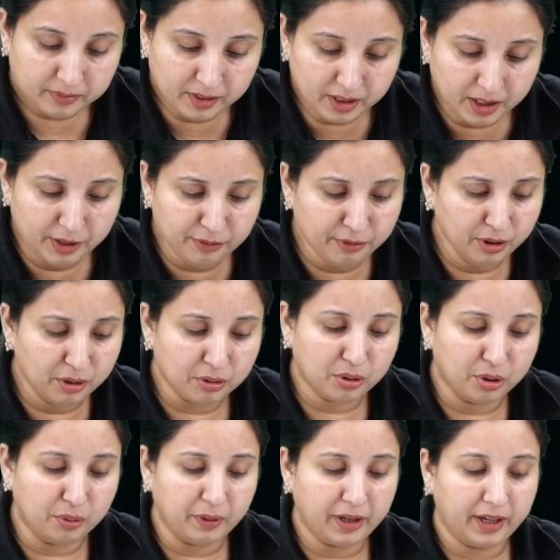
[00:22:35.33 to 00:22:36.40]
if you look
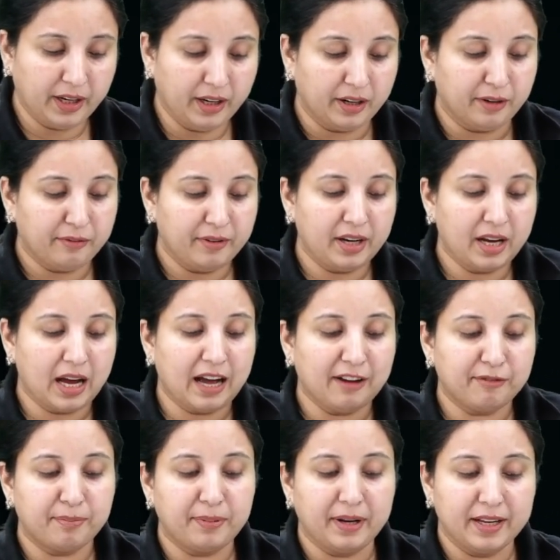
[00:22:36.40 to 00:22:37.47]
over here, we
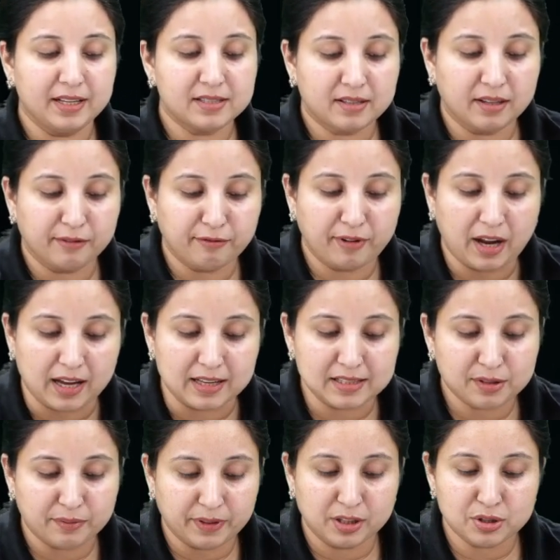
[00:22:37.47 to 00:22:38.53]
have placed the
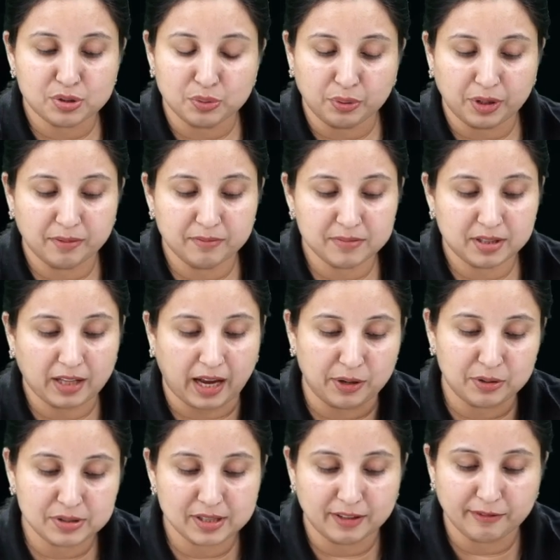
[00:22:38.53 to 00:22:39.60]
flask with the sodium
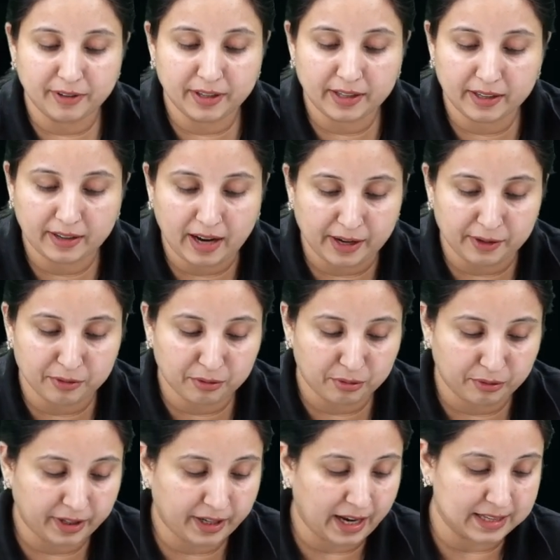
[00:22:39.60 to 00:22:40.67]
thiosulfate and
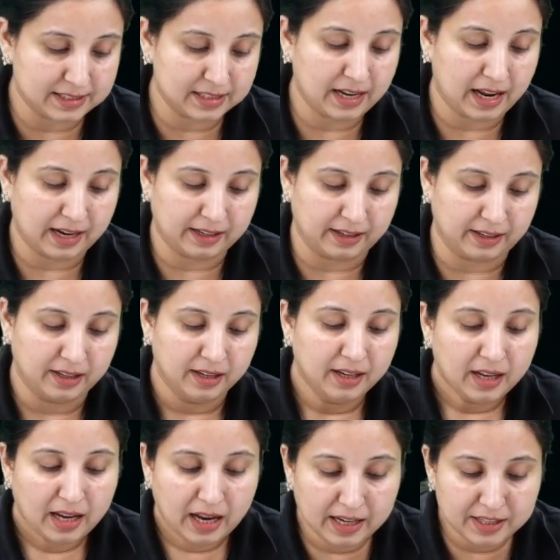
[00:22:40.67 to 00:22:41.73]
hydrochloric acid added,
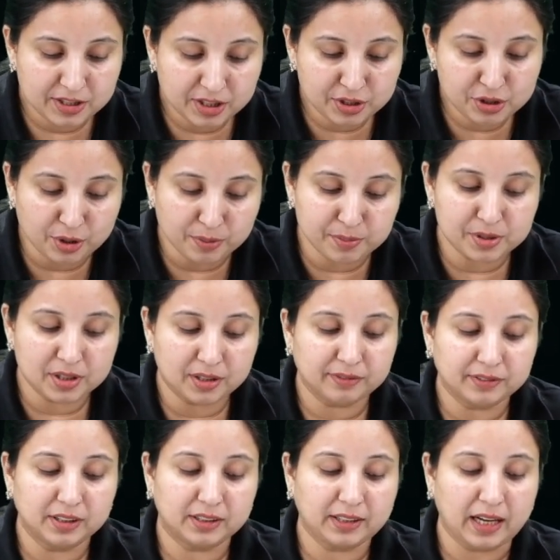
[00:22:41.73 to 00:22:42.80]
and just observe
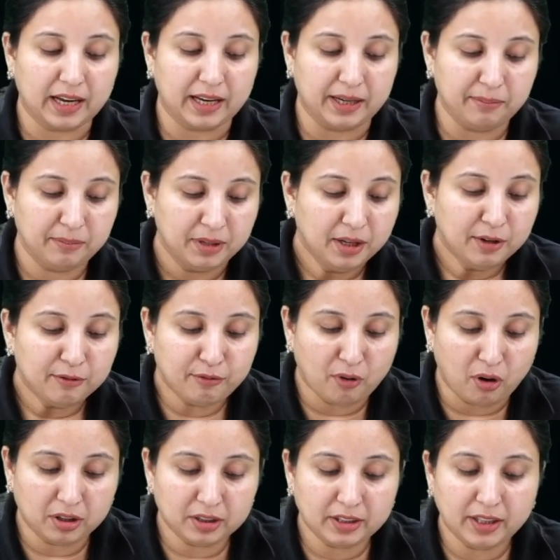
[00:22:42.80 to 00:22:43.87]
the time
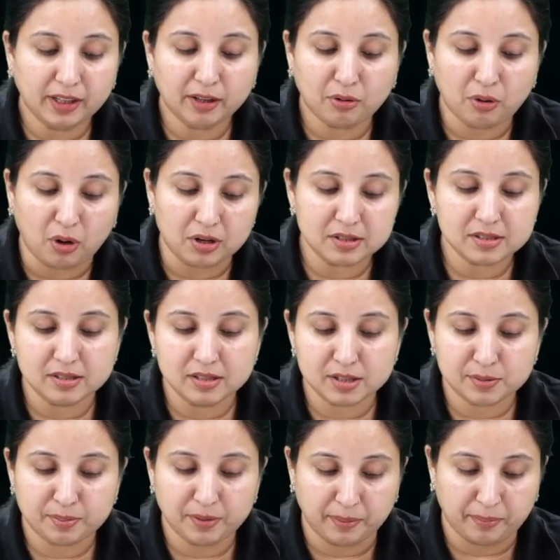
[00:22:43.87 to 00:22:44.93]
for the cross
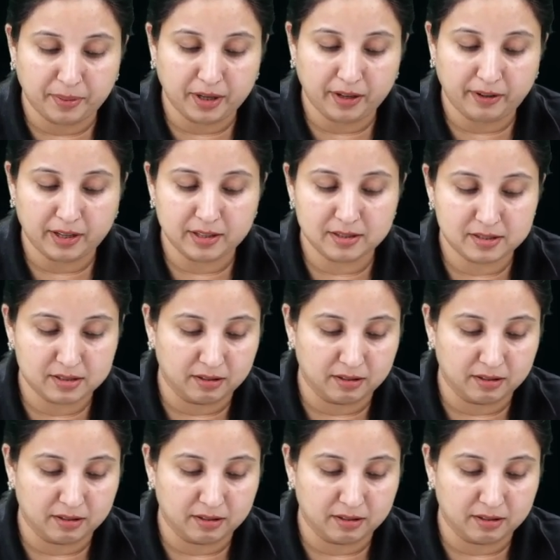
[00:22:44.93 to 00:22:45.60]
disappearance